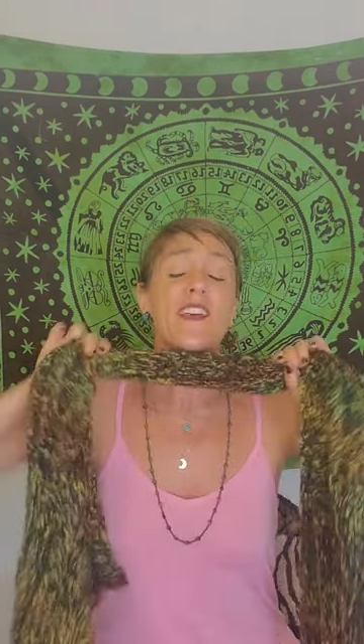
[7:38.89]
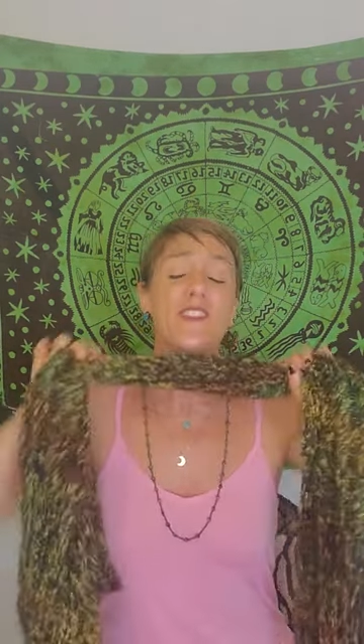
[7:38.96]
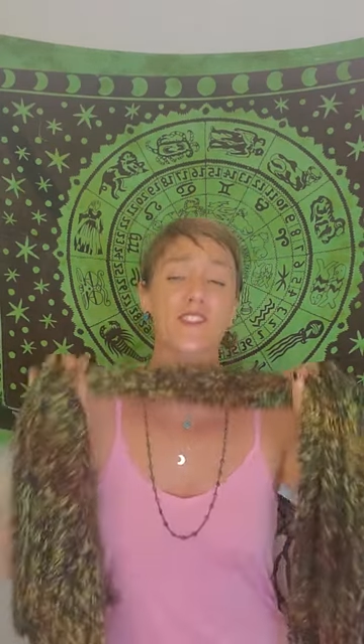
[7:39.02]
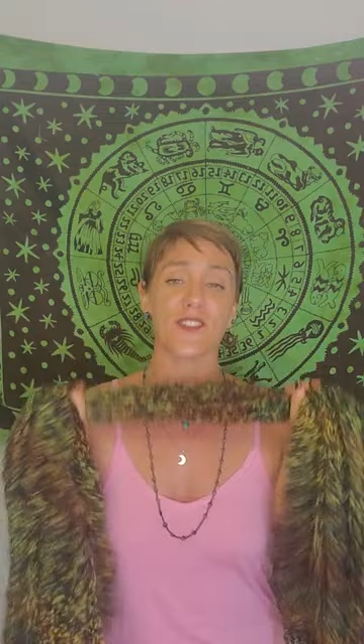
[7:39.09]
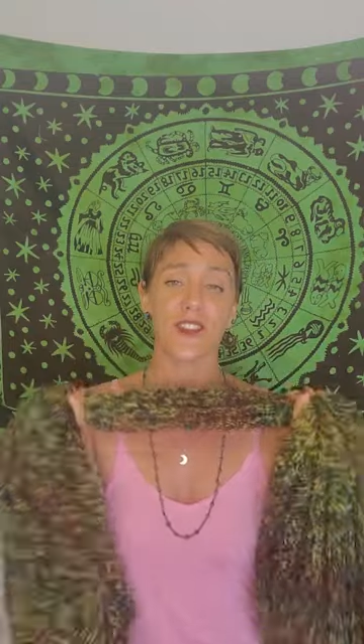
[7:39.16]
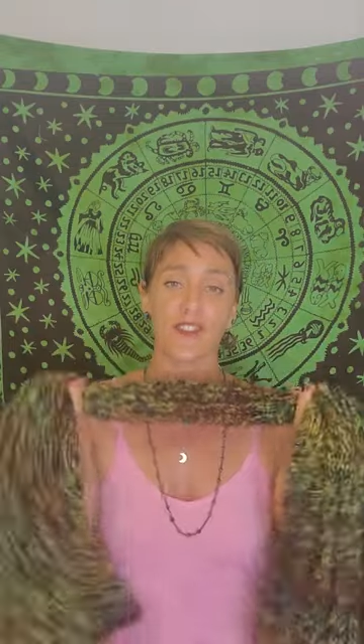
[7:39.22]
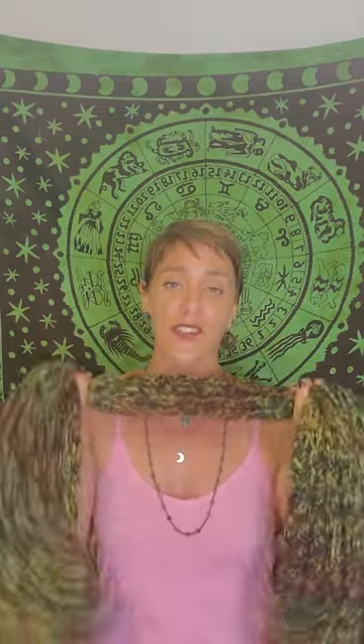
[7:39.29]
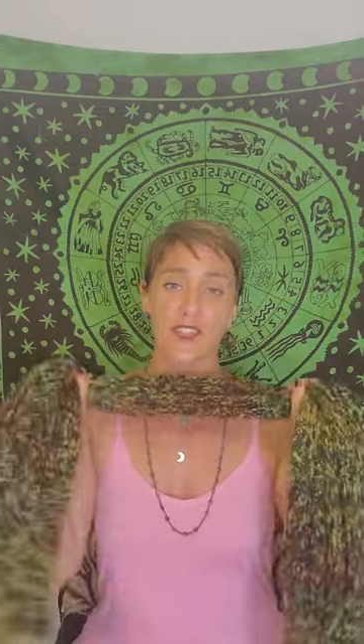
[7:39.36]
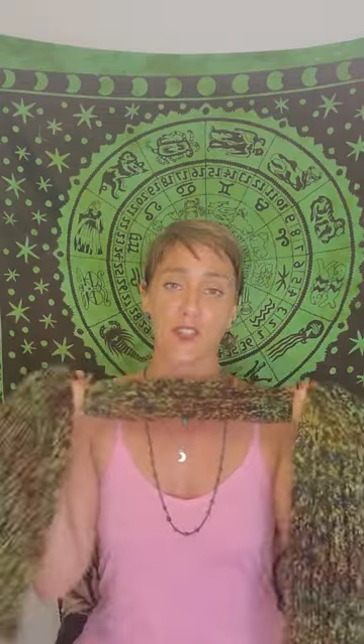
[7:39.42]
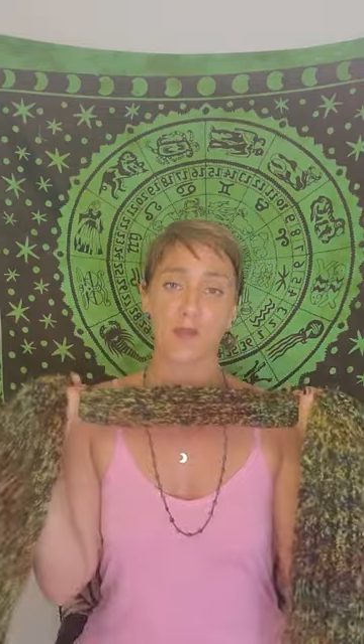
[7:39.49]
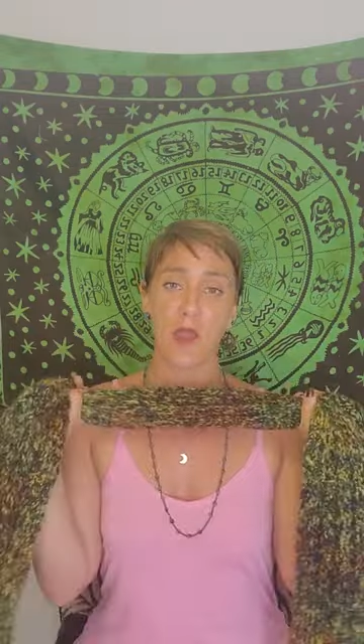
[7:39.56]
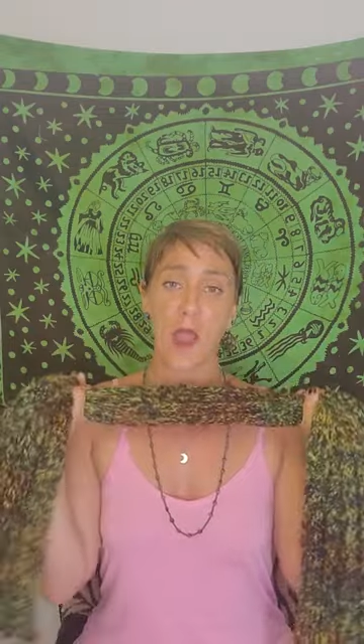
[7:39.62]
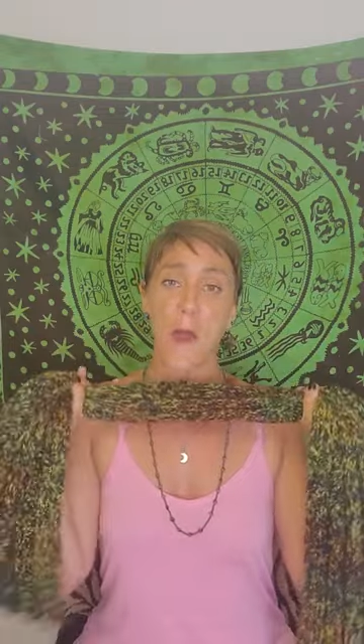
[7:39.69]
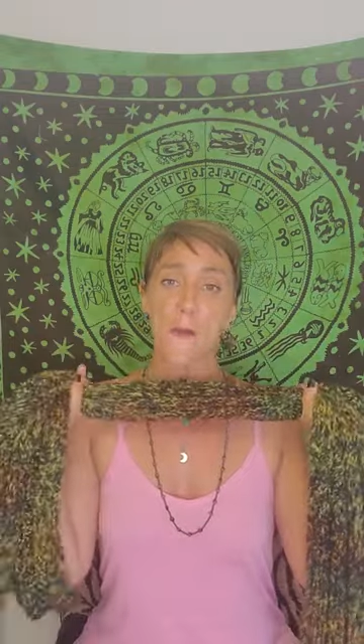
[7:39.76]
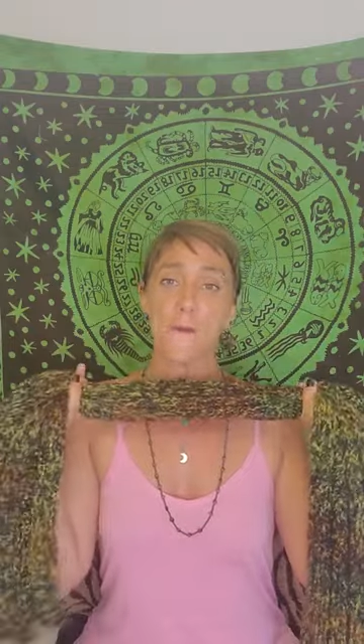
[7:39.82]
So now get your
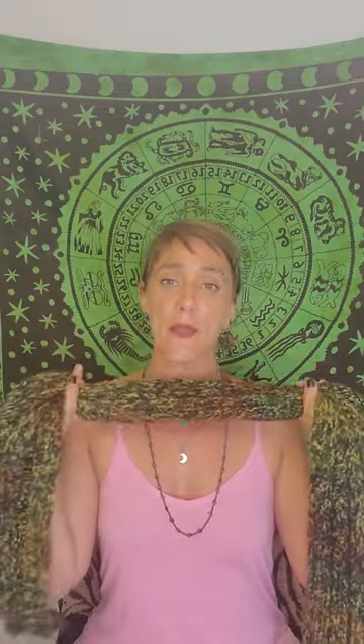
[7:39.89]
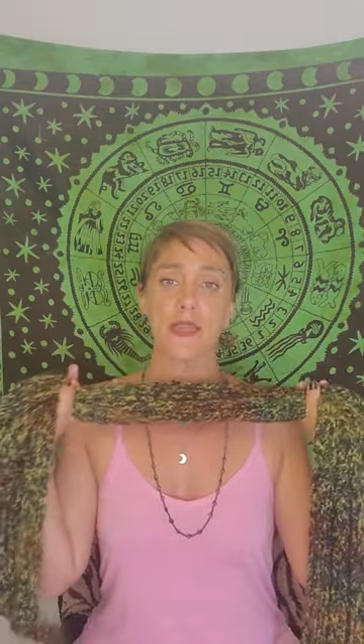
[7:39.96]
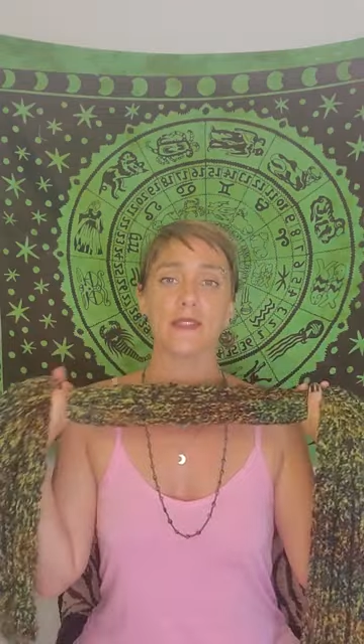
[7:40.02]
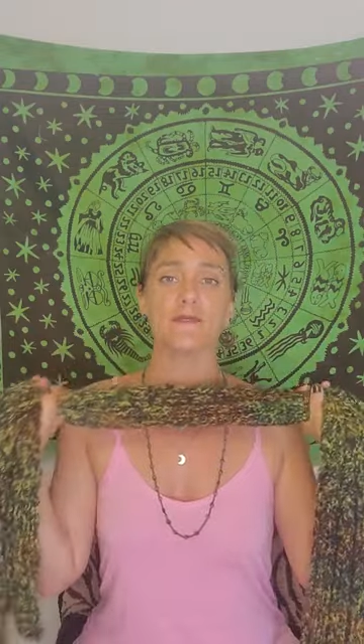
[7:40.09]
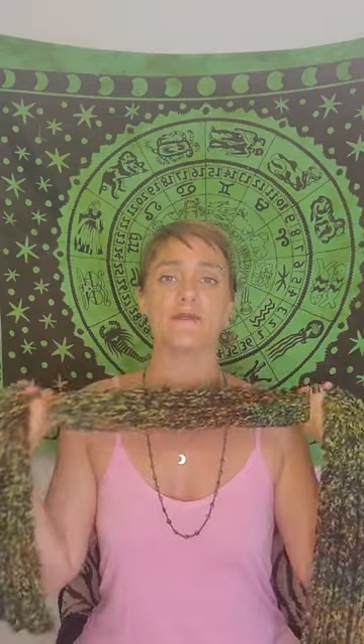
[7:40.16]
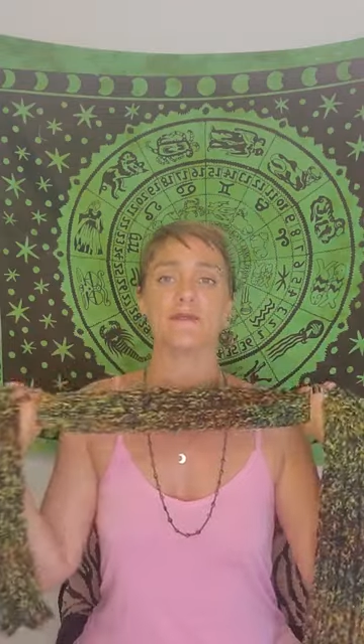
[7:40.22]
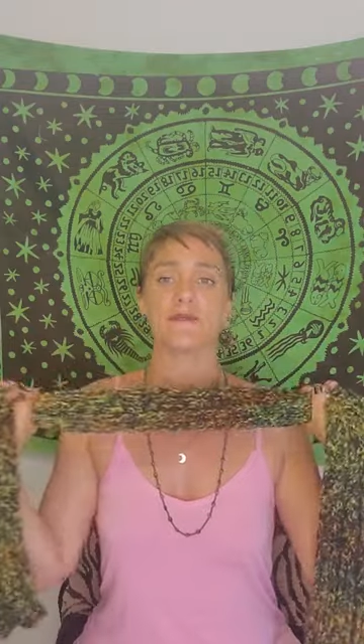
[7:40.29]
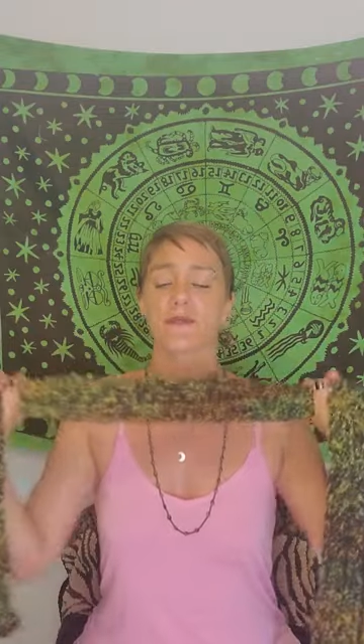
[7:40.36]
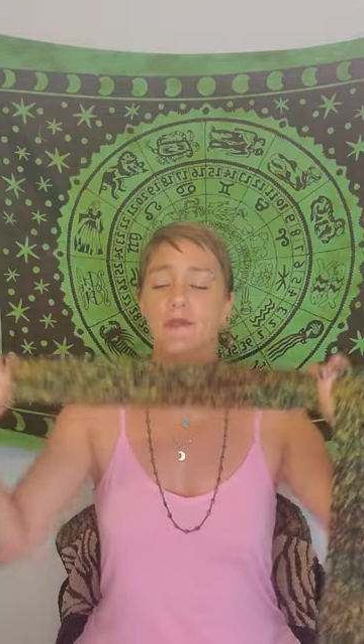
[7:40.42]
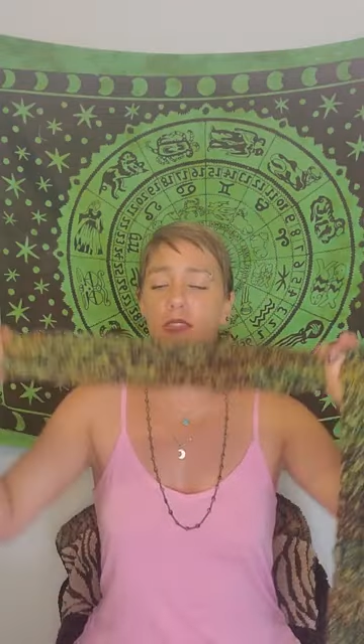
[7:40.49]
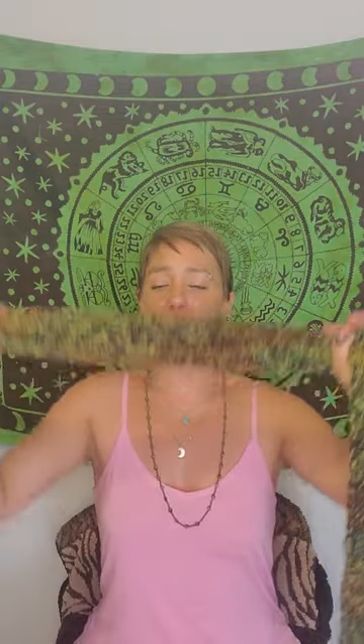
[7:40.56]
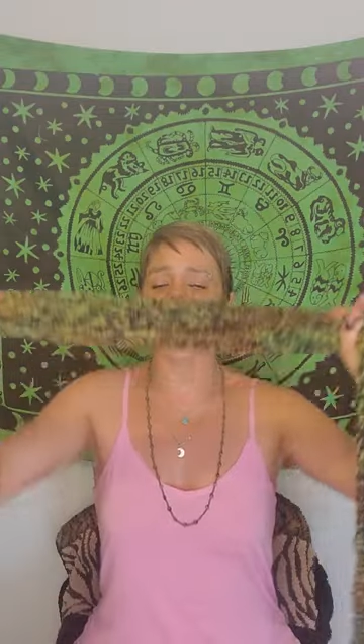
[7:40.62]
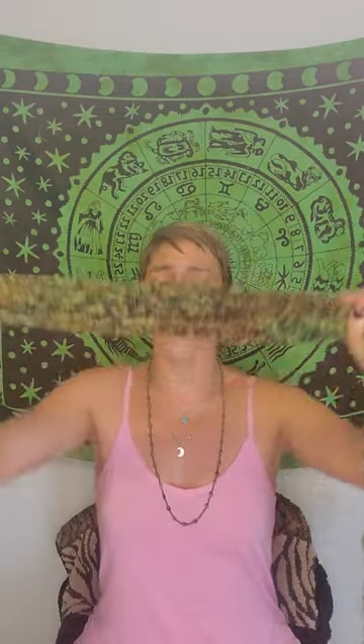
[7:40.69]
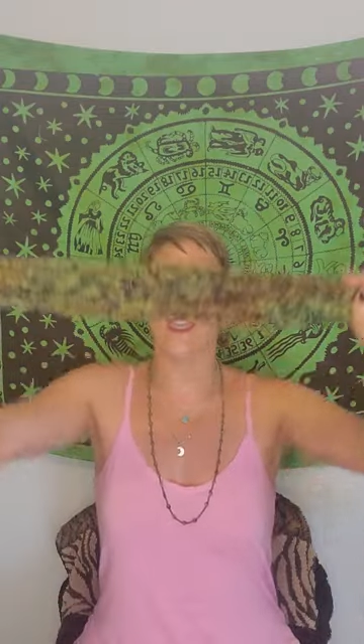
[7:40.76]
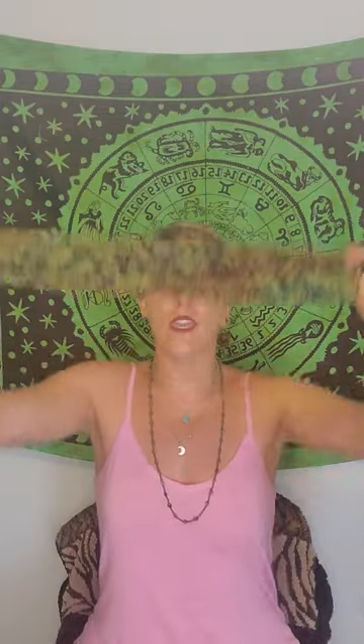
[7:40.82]
prop,
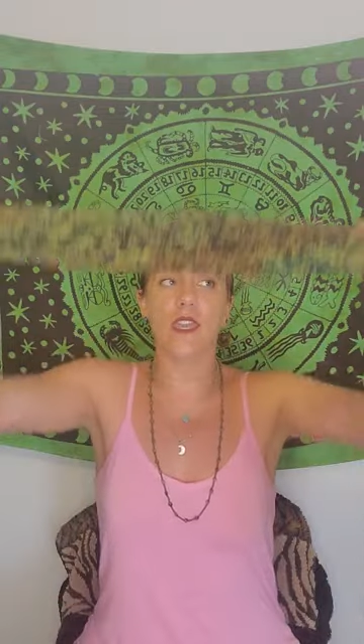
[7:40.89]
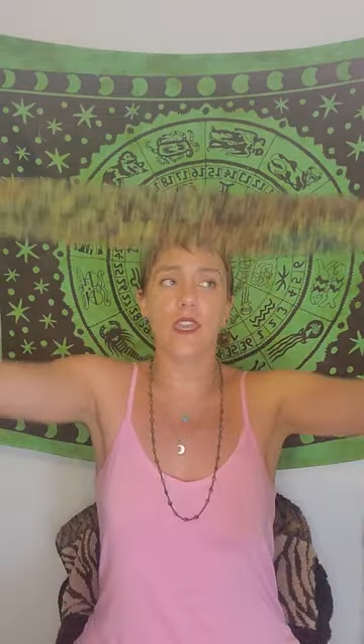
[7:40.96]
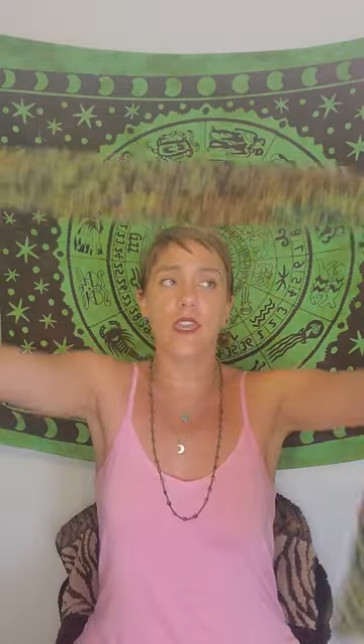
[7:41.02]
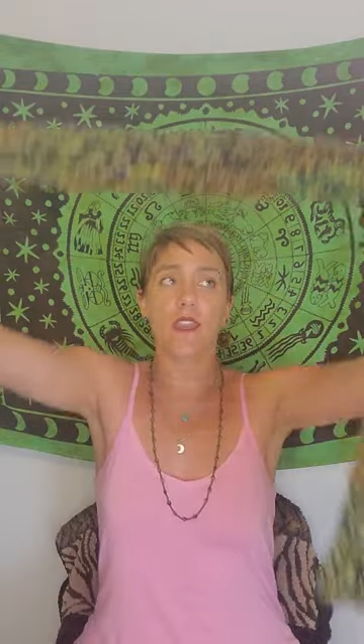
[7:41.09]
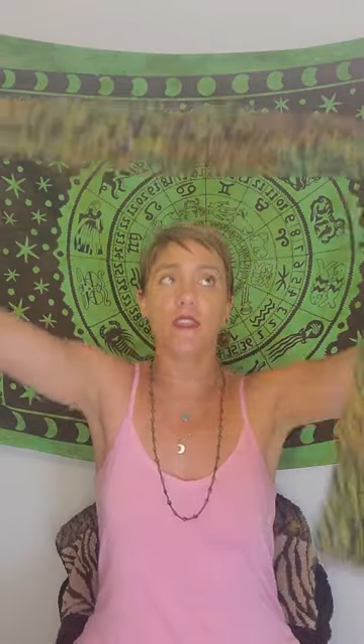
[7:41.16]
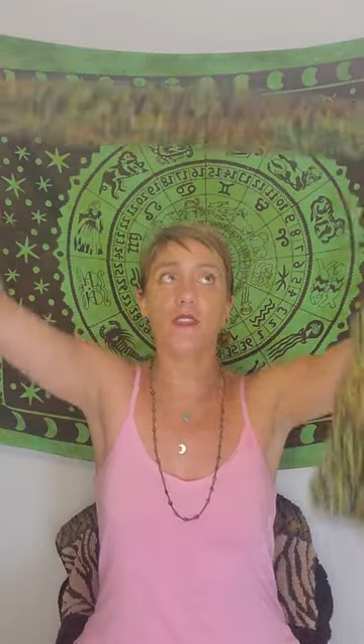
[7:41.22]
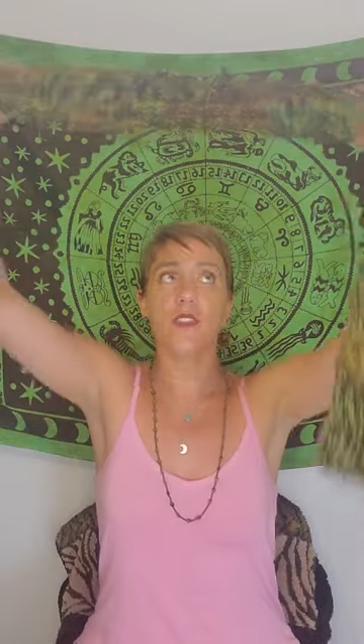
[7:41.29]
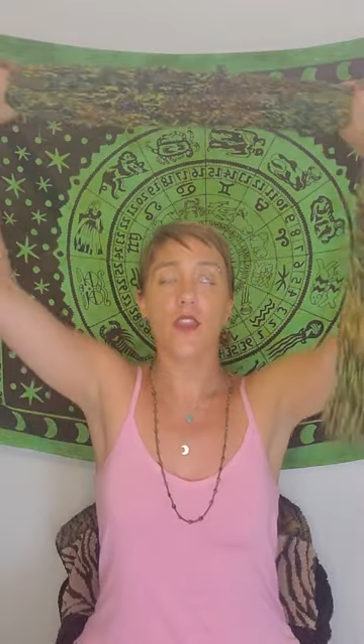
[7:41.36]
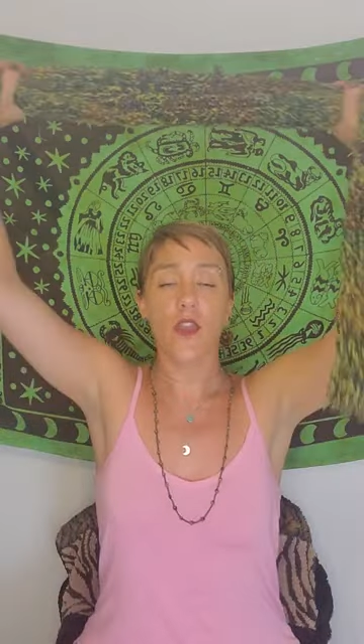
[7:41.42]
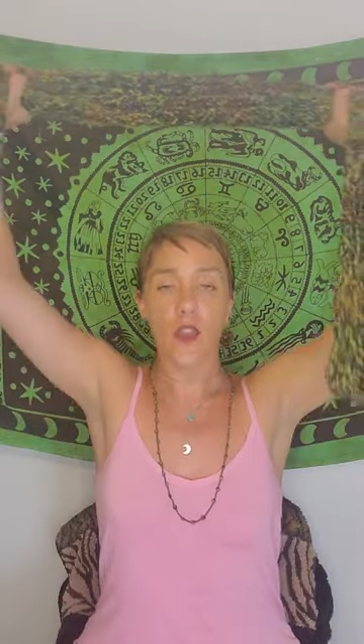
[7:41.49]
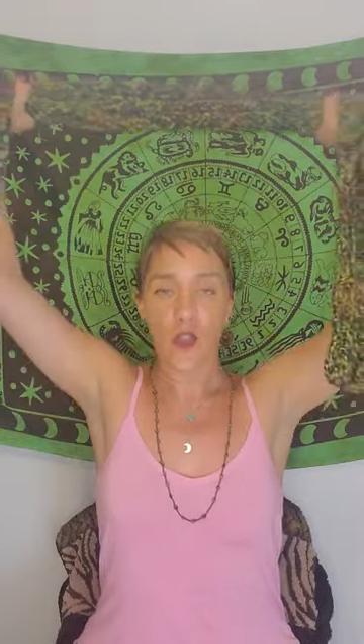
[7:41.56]
and